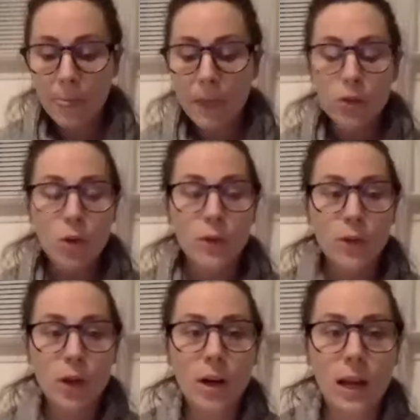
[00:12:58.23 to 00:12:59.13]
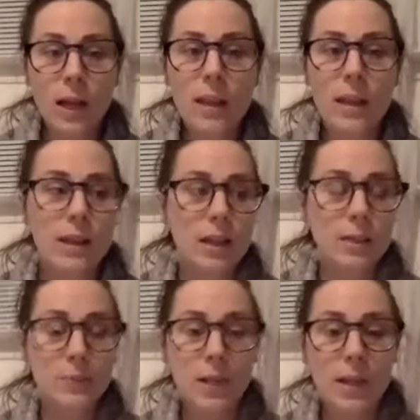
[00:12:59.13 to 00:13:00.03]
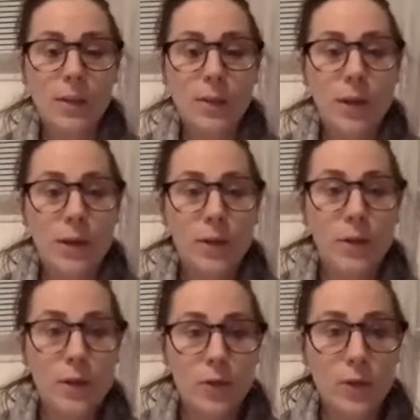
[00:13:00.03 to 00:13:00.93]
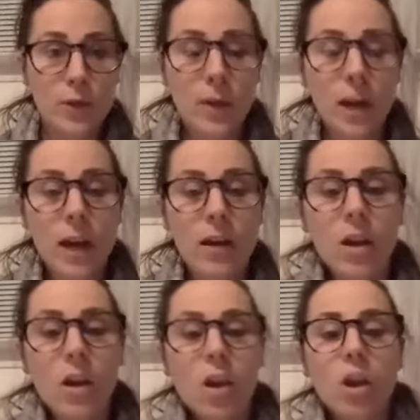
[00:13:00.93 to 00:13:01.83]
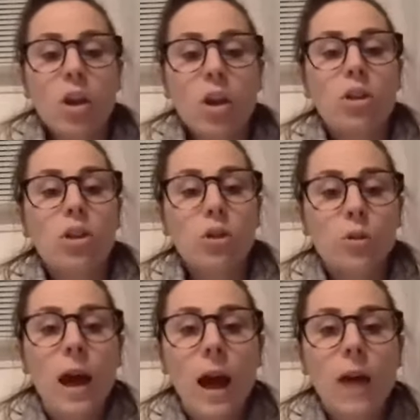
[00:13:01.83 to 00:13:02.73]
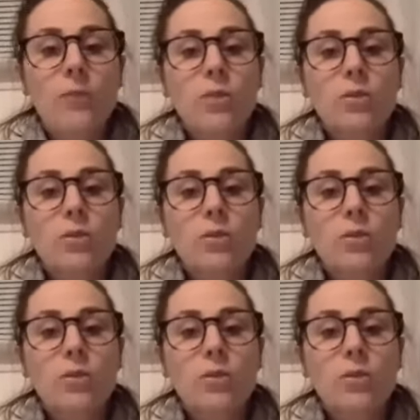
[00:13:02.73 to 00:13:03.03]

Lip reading: So if you're anything like me and you have a fish for brain, you have to